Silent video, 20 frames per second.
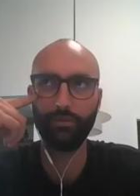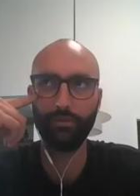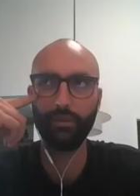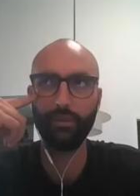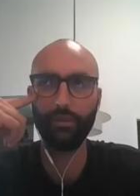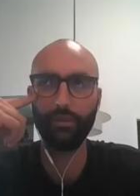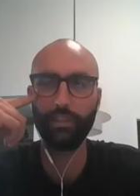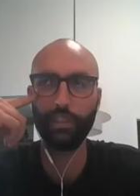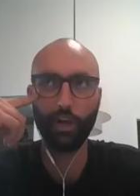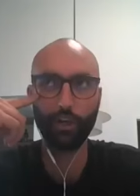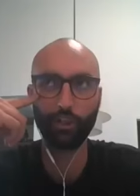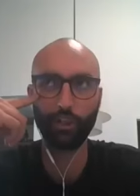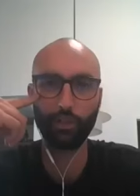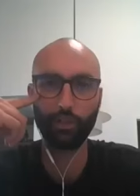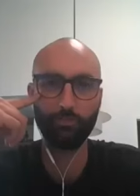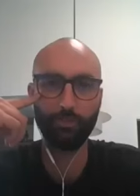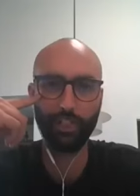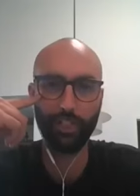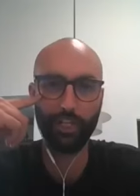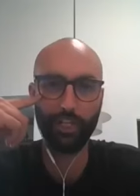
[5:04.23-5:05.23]
younger
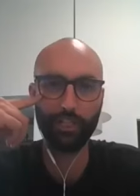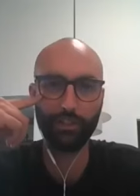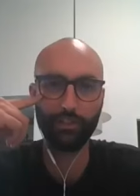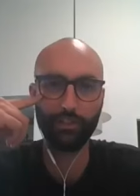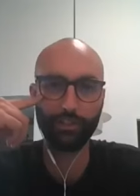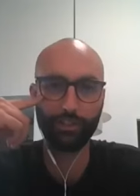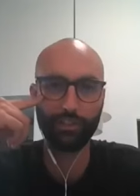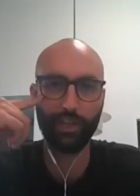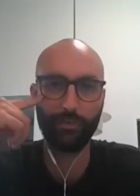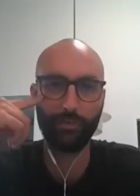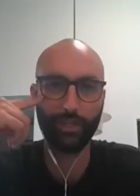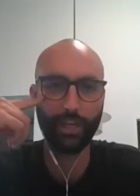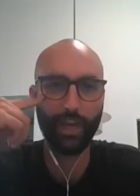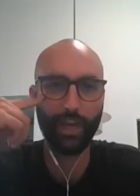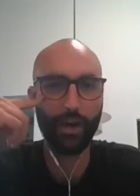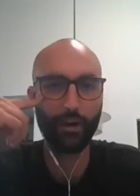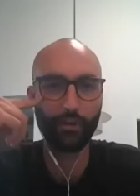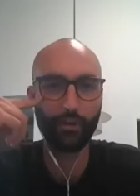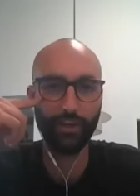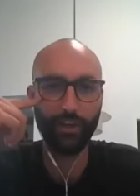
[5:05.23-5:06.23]
millennials coming
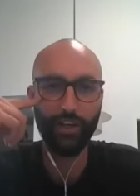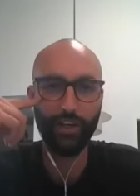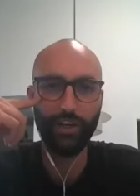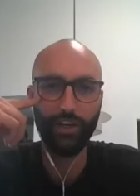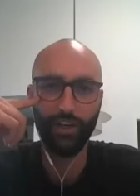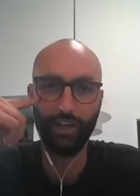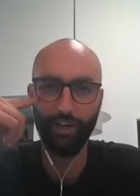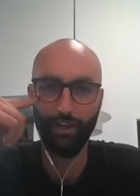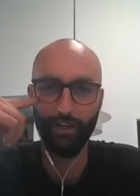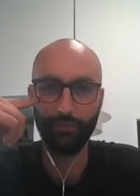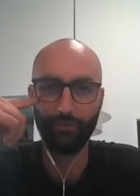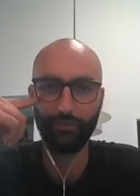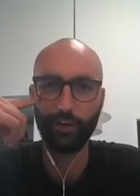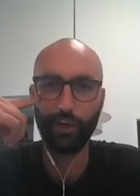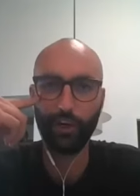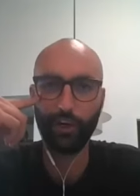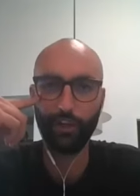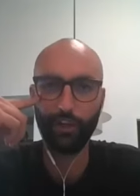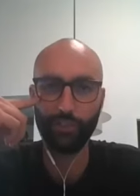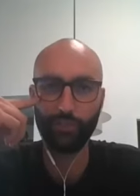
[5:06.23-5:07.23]
out of
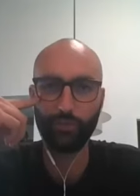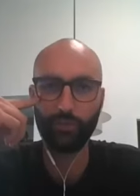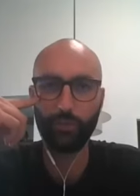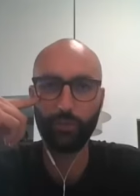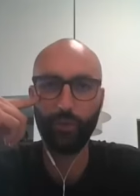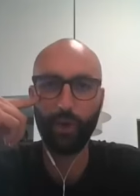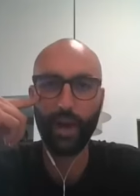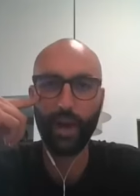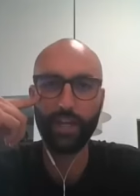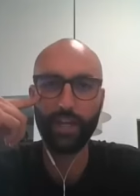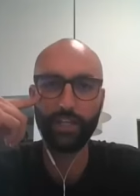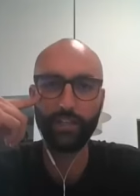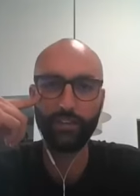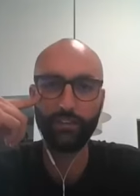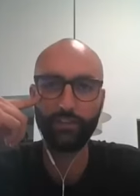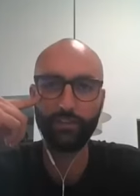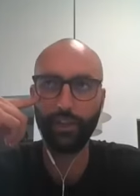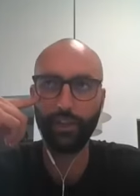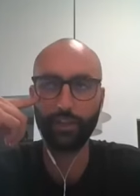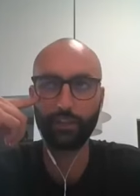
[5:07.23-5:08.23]
college right
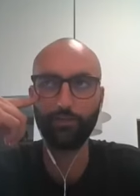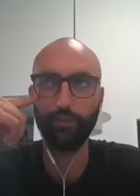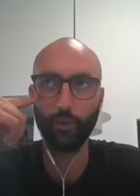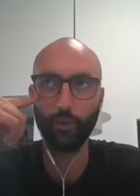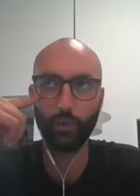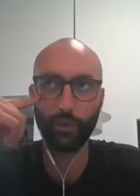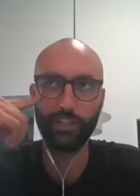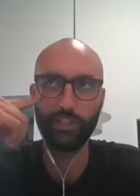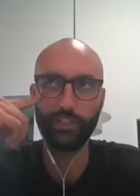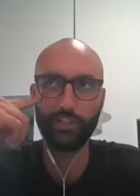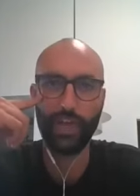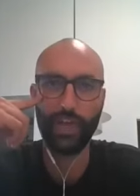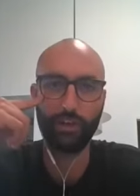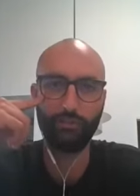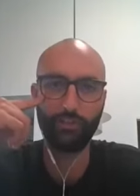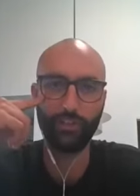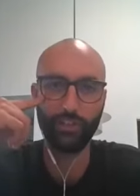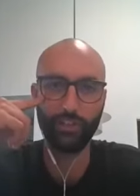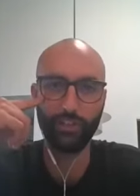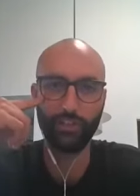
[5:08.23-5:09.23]
like four years
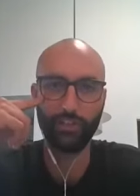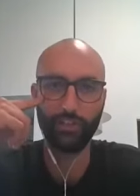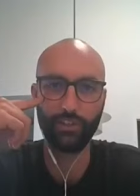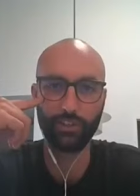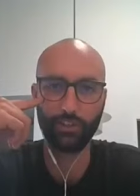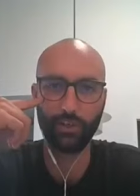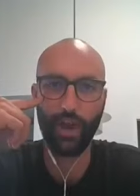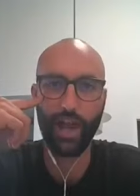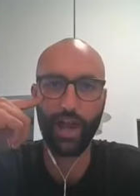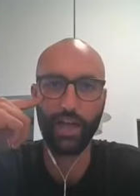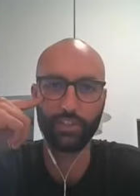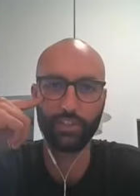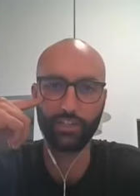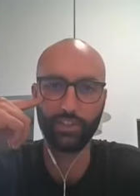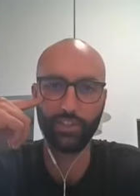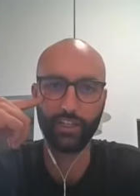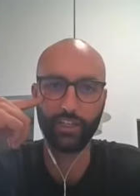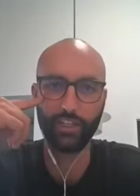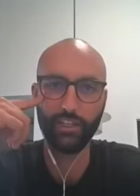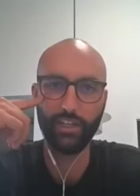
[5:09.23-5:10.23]
after the crash.
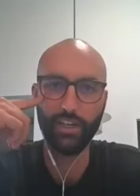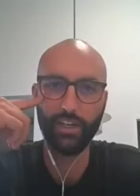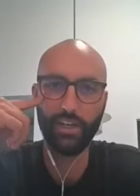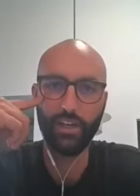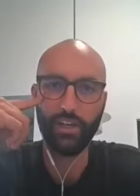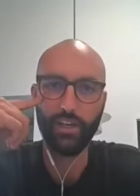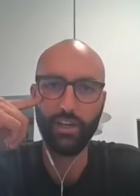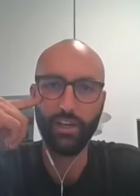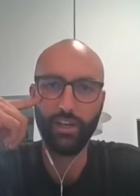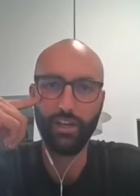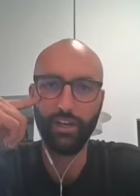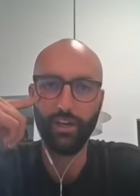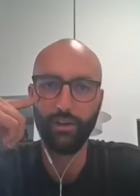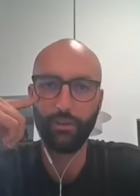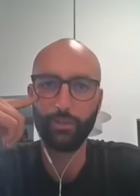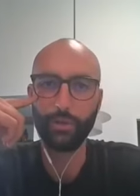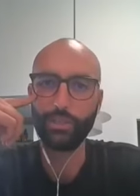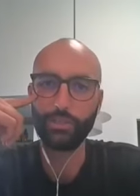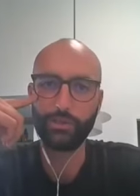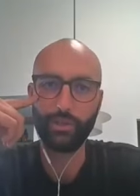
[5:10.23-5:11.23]
Like,
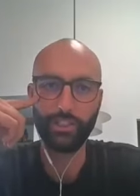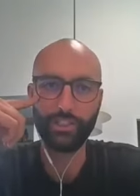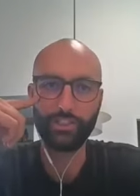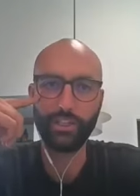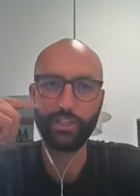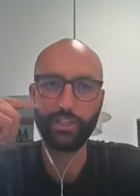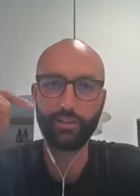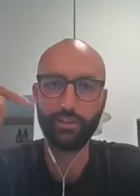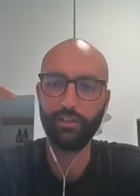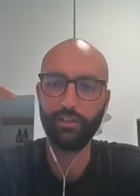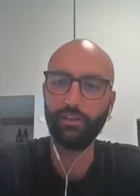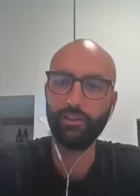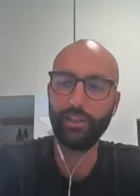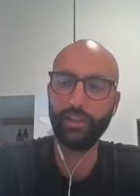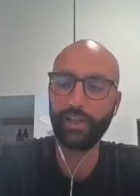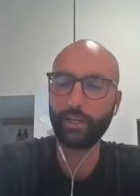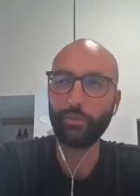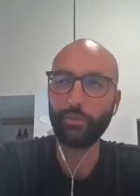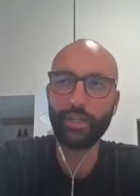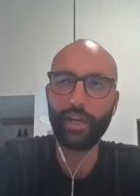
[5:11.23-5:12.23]
we sent,
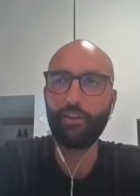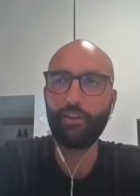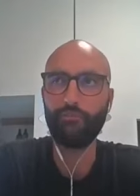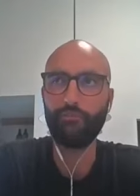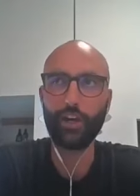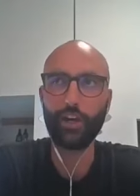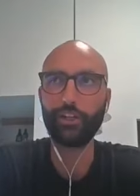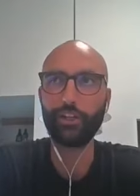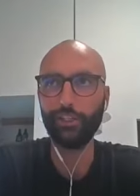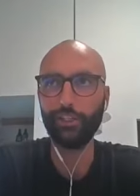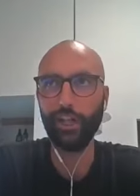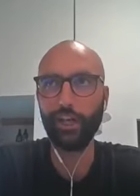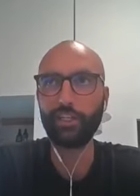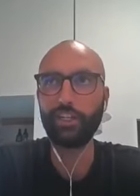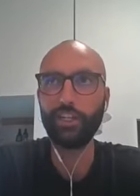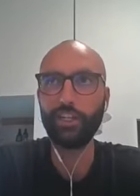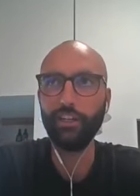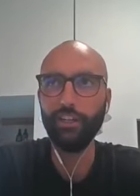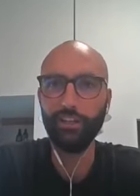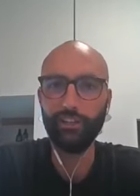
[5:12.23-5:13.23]
like, we got very
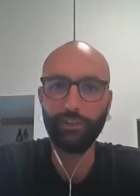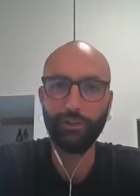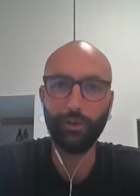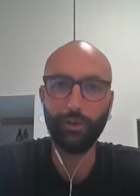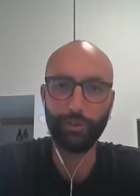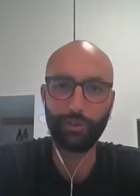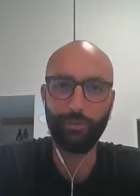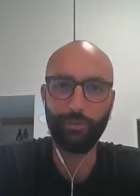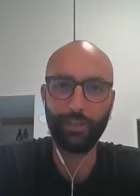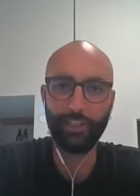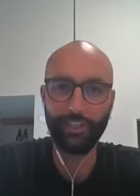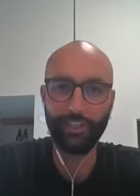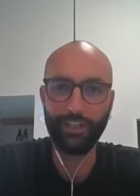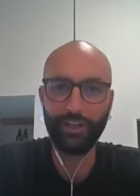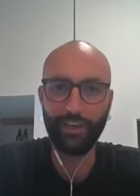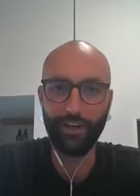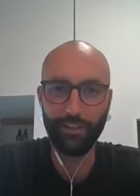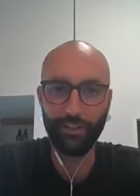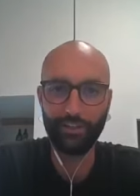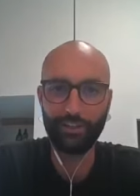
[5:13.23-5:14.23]
lucky ultimately
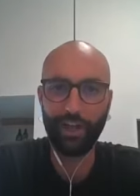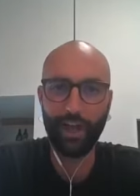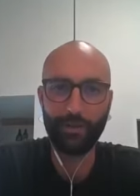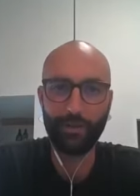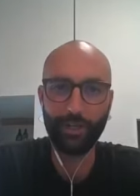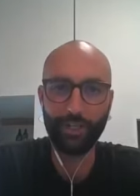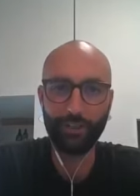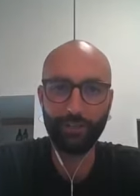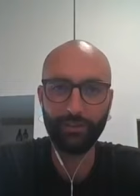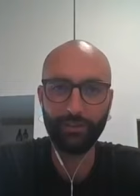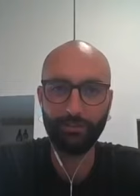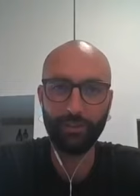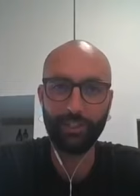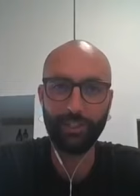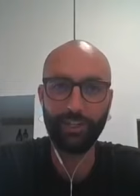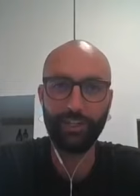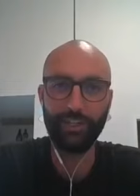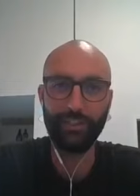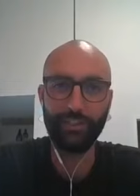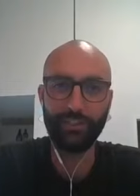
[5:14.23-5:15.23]
on the timing
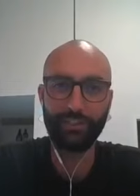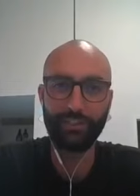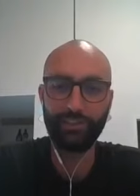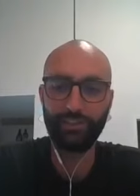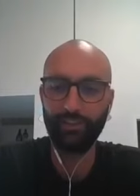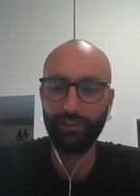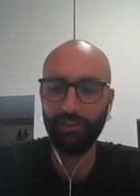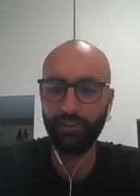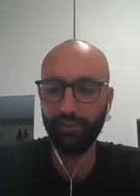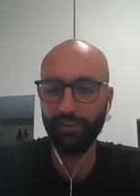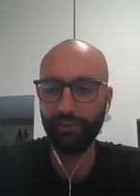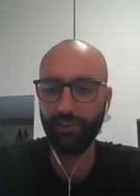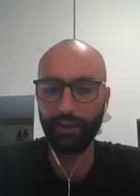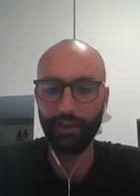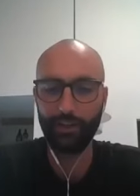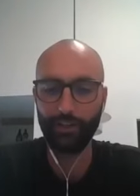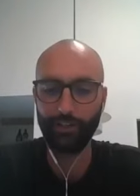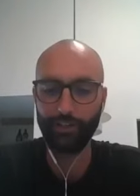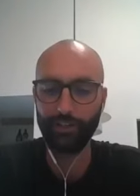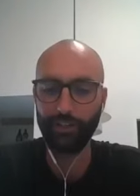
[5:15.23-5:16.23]
because
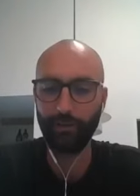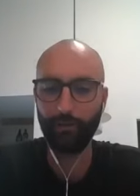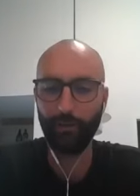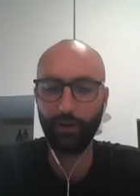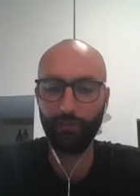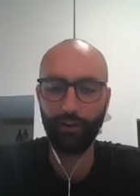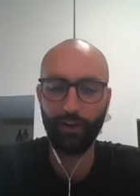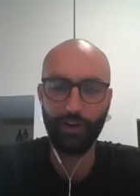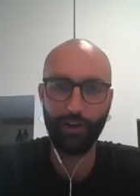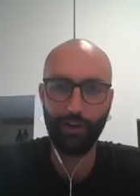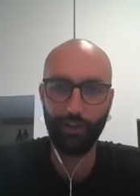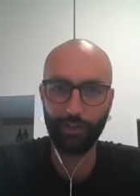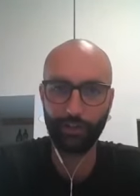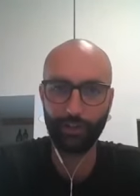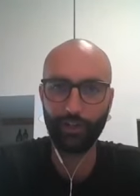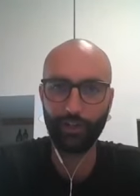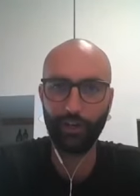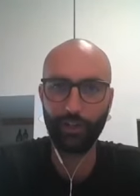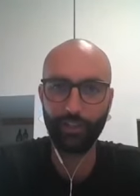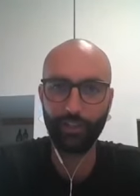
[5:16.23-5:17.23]
there are some of our no other
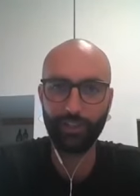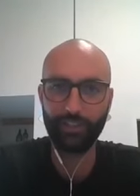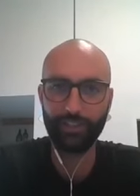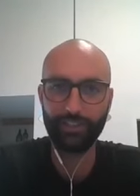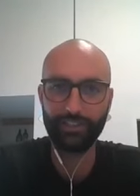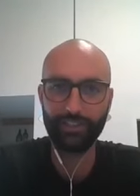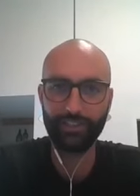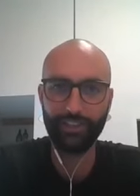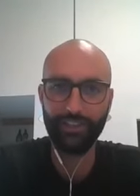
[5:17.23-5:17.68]
question, colleagues. No